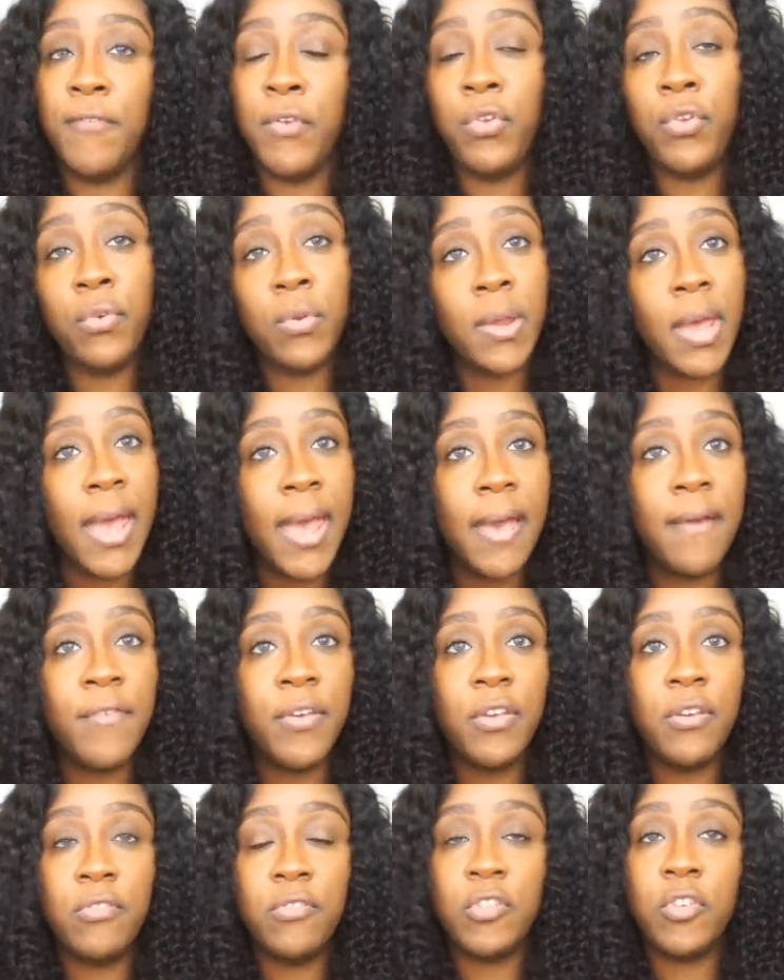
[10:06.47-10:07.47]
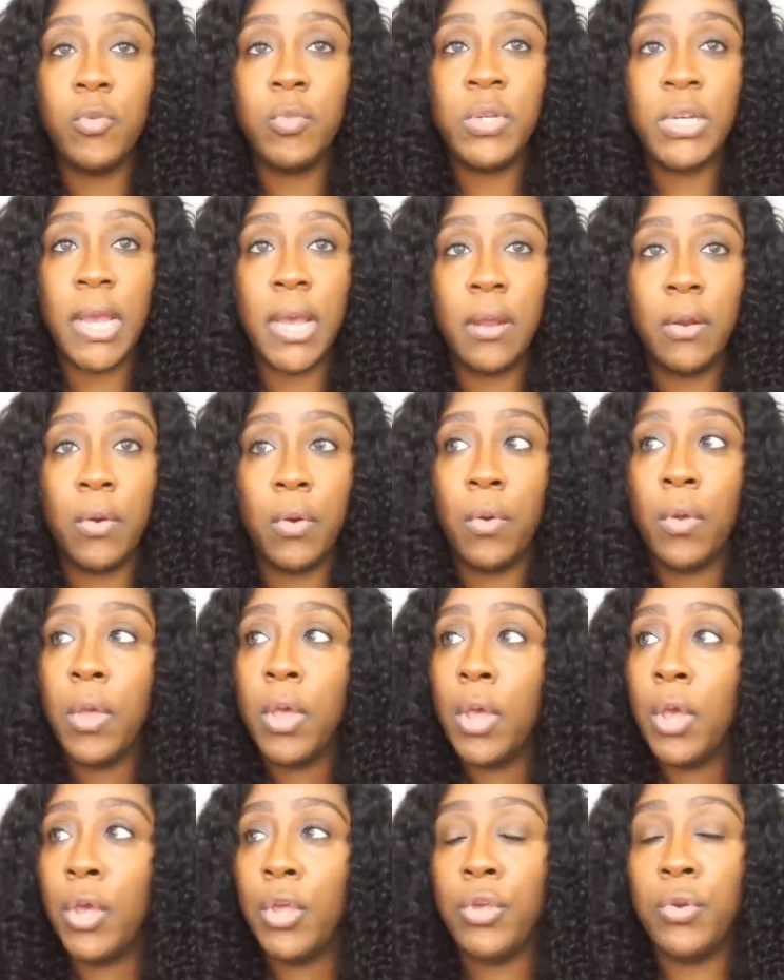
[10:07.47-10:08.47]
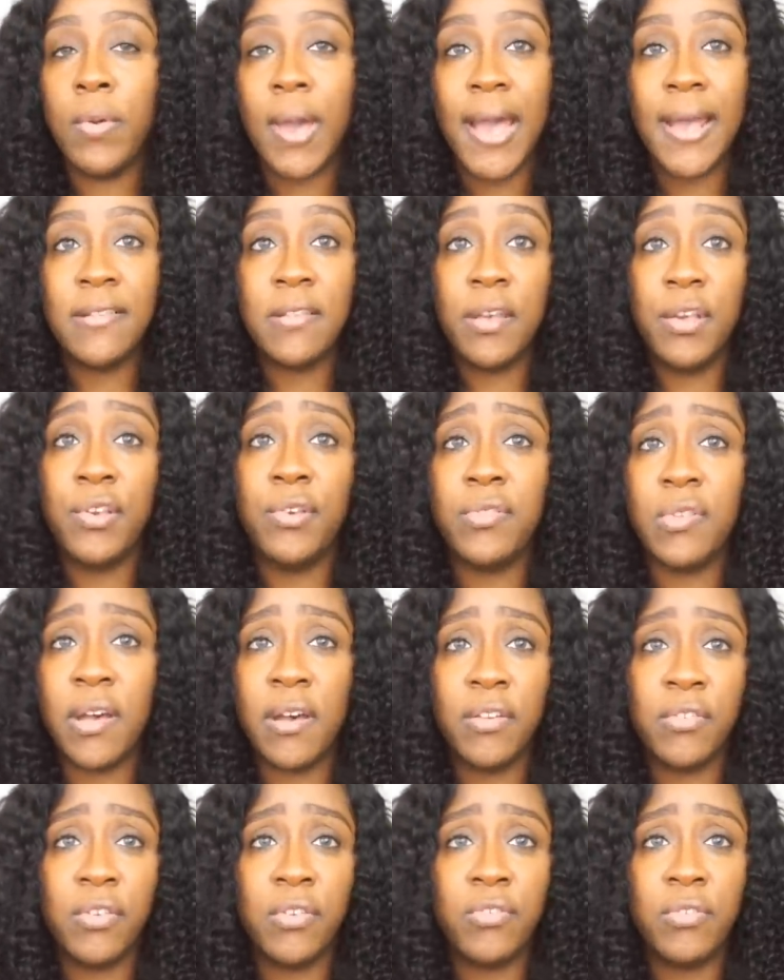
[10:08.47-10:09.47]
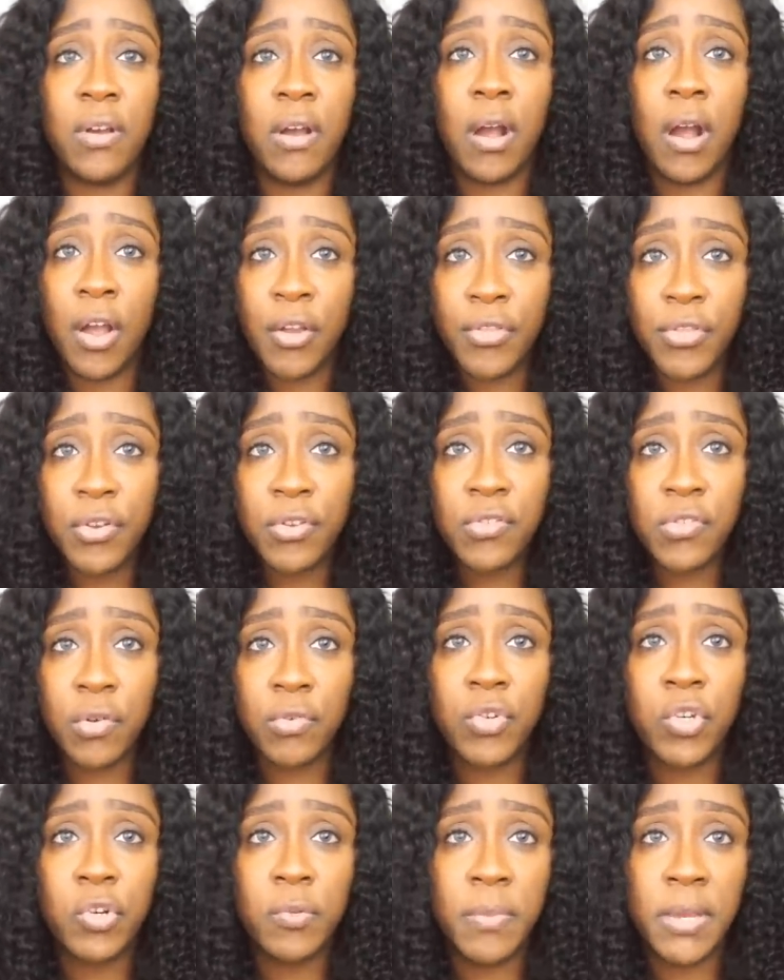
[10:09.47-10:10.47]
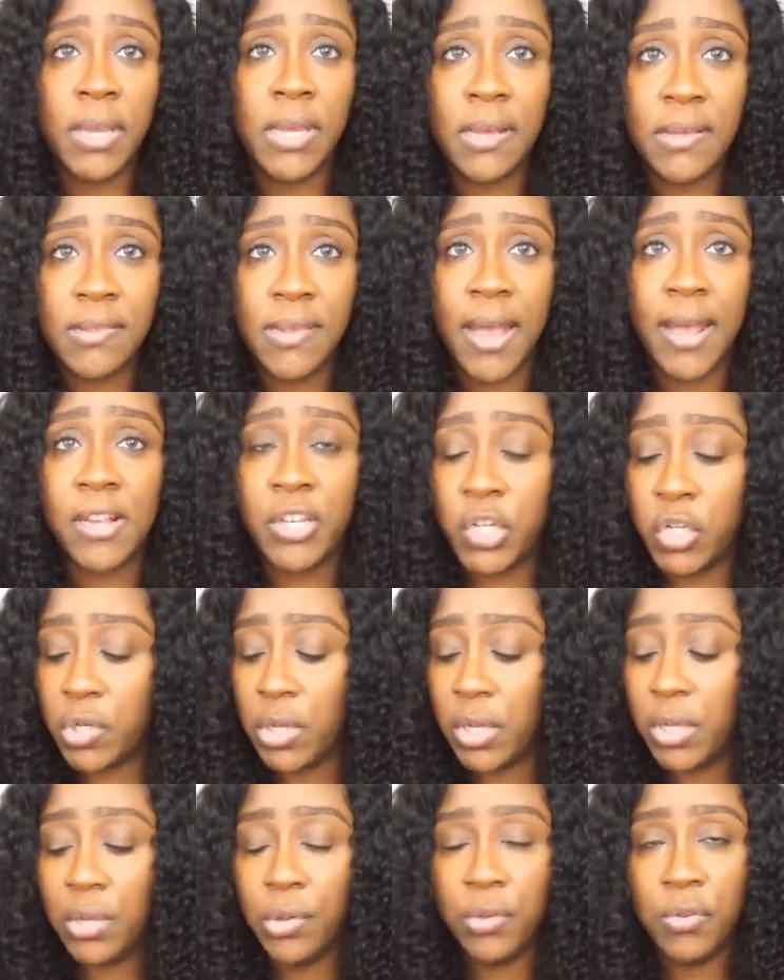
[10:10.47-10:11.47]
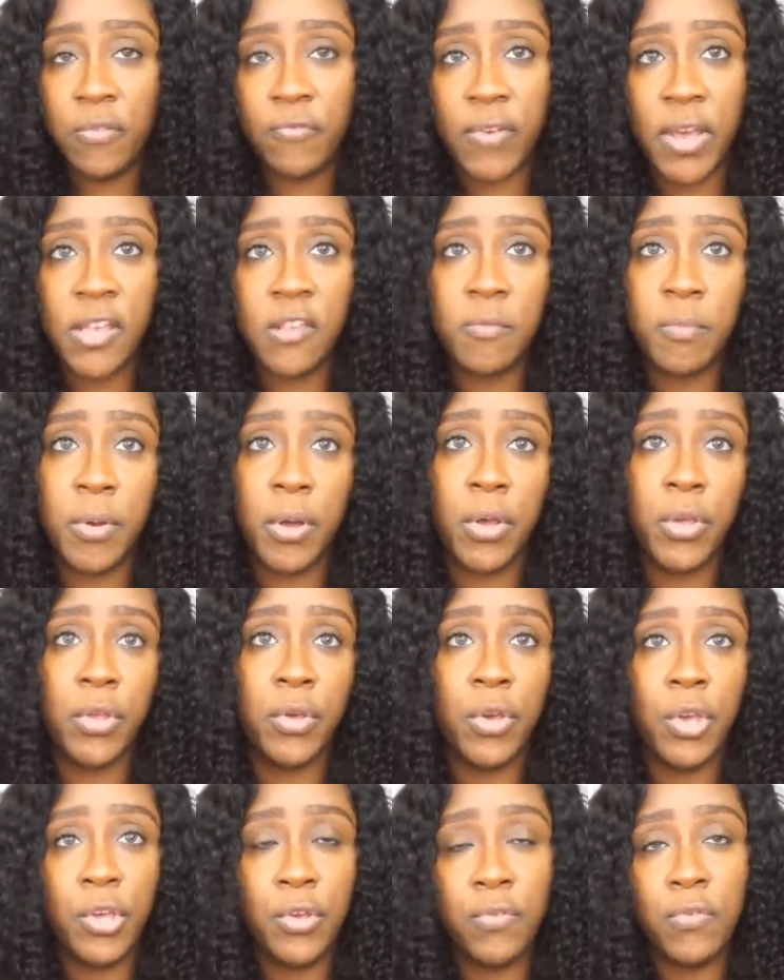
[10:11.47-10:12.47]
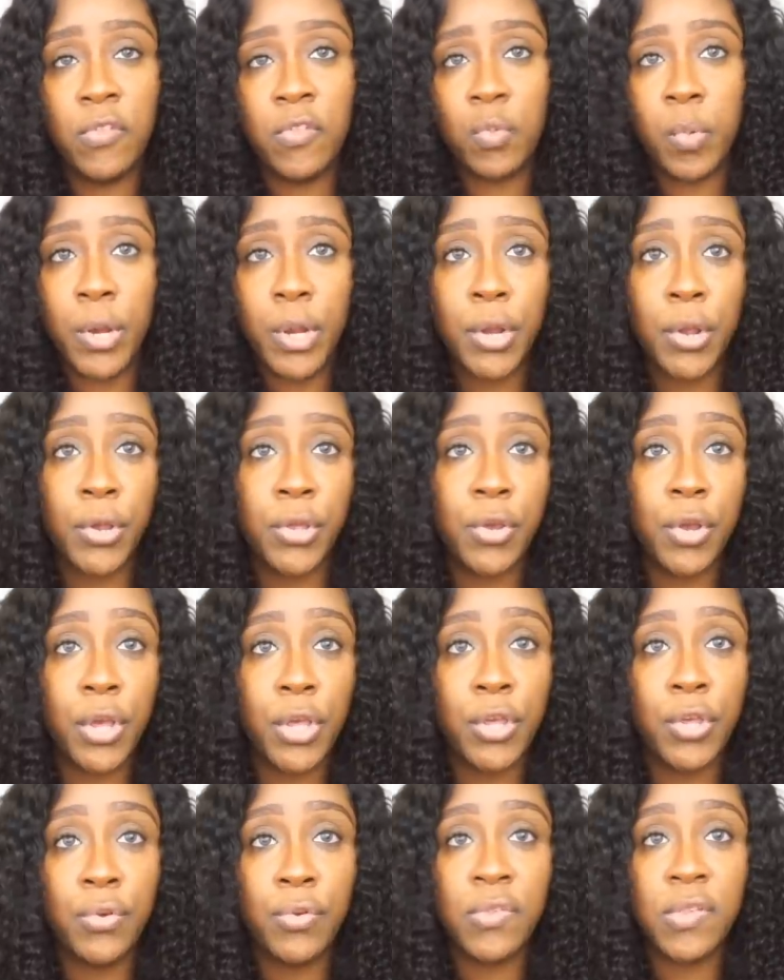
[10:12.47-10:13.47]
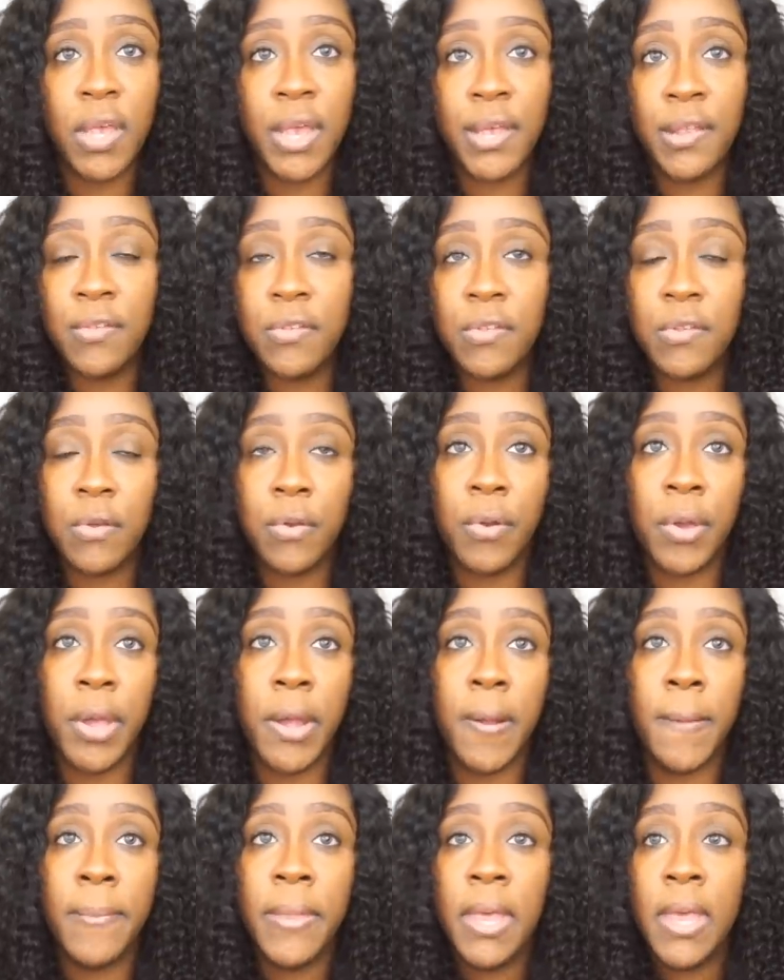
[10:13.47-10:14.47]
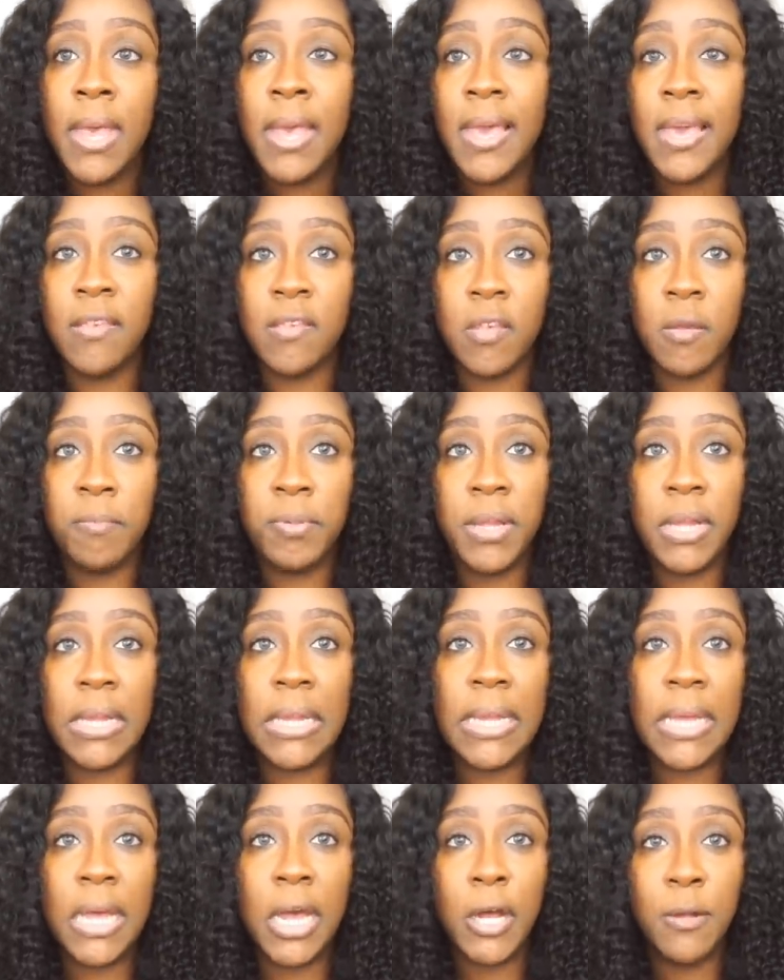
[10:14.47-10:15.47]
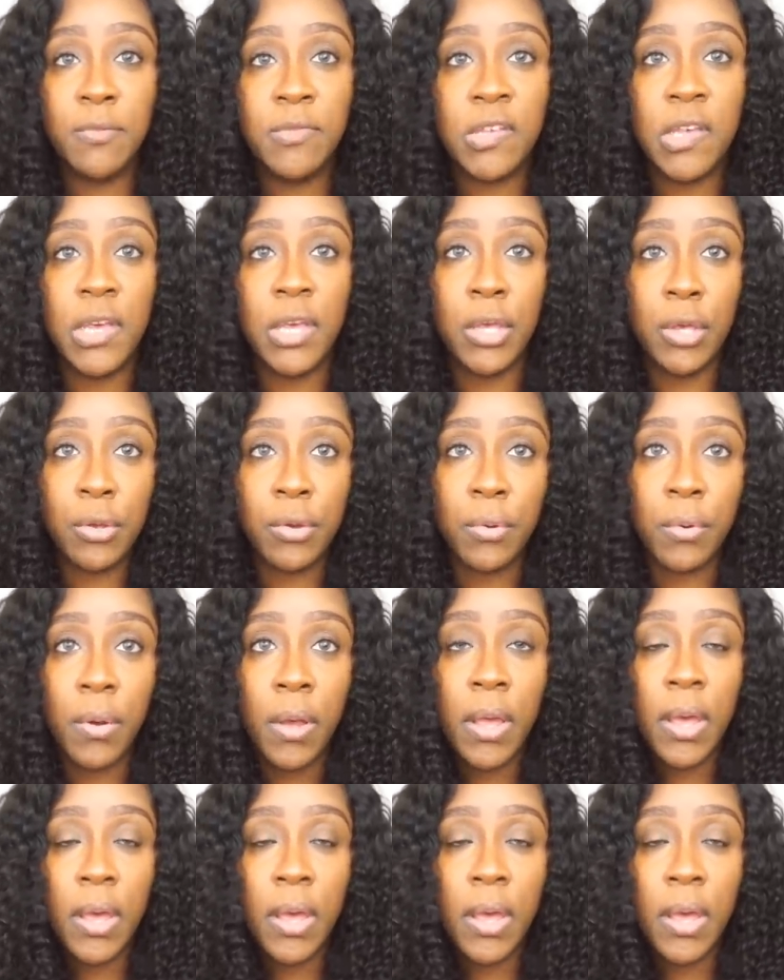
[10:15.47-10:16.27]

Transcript: you do not have a YouTube channel, You guys can use other social media sites. You can use Facebook, you can use Twitter, you can use Instagram. It's completely up to you